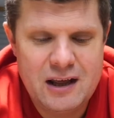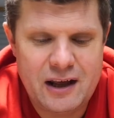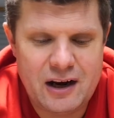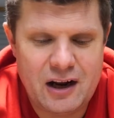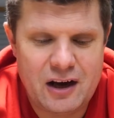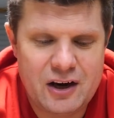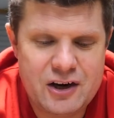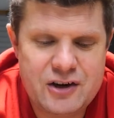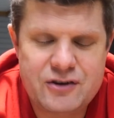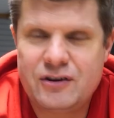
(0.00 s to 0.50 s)
at
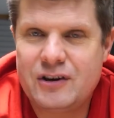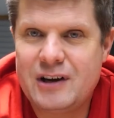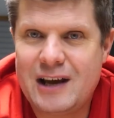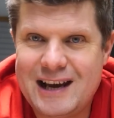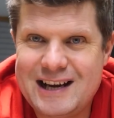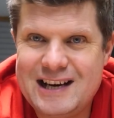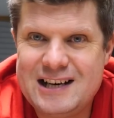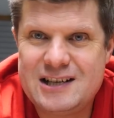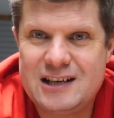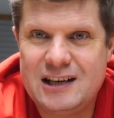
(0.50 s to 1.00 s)

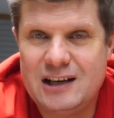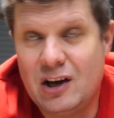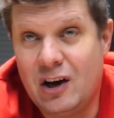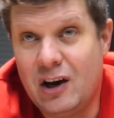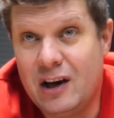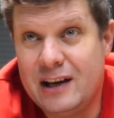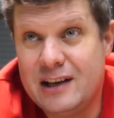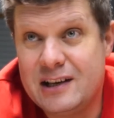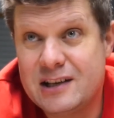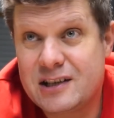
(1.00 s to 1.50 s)

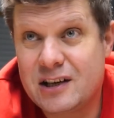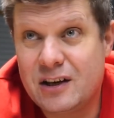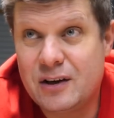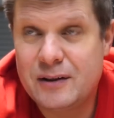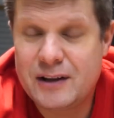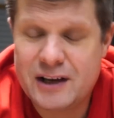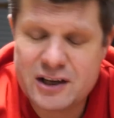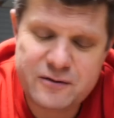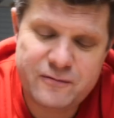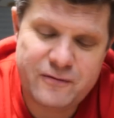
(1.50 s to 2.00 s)
189, so
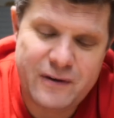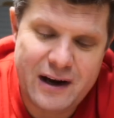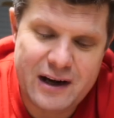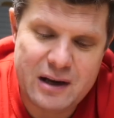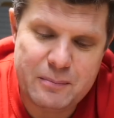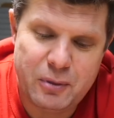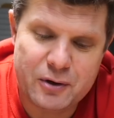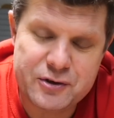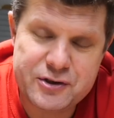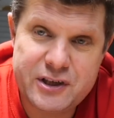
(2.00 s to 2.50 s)
that's
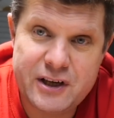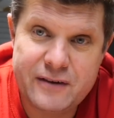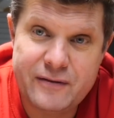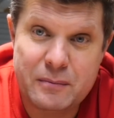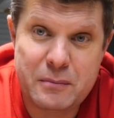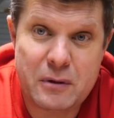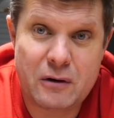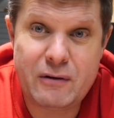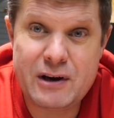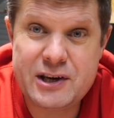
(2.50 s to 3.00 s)
fairly positive,
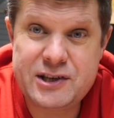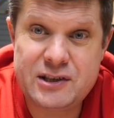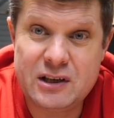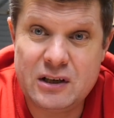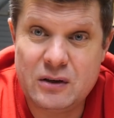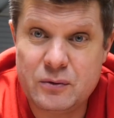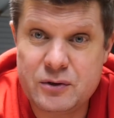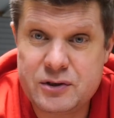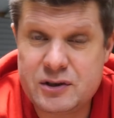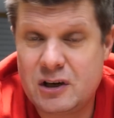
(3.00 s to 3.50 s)
and my
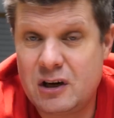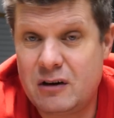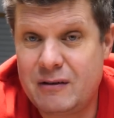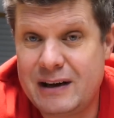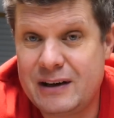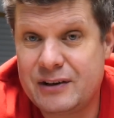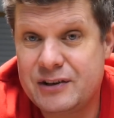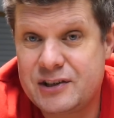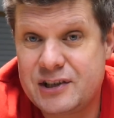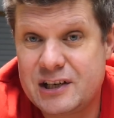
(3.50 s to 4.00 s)
resting was still
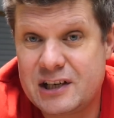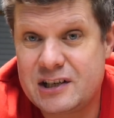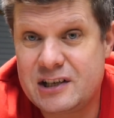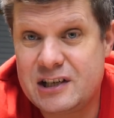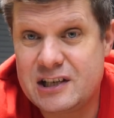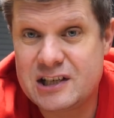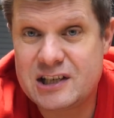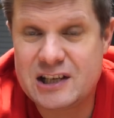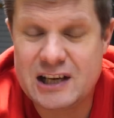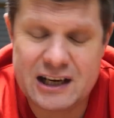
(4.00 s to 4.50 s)
around
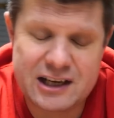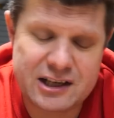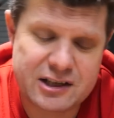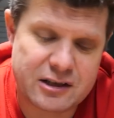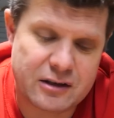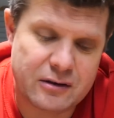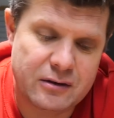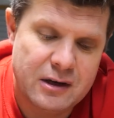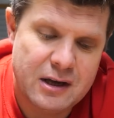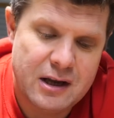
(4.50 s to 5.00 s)
66,
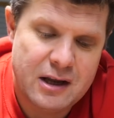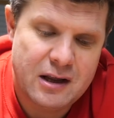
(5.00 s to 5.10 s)
so